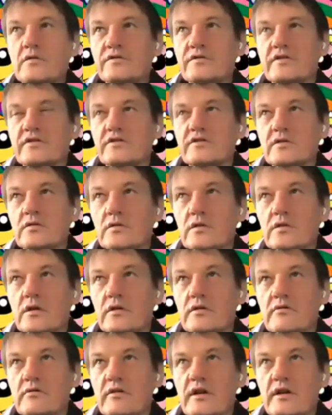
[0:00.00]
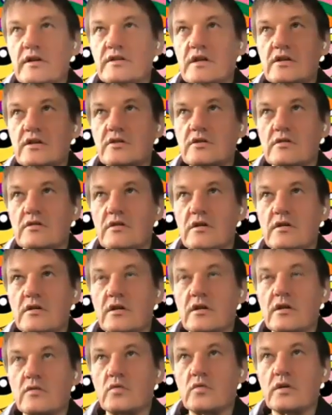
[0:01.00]
you as a school owner and a teacher
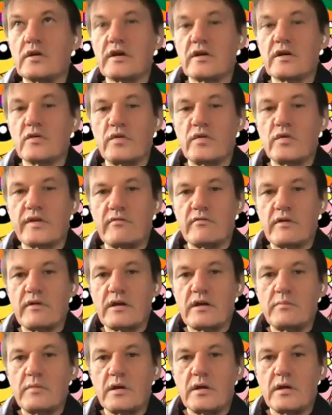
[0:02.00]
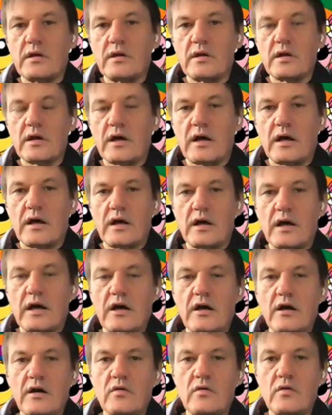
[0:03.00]
and working with your admin,
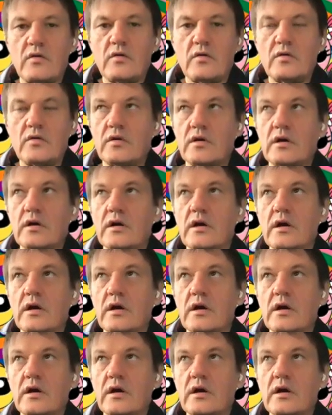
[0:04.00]
how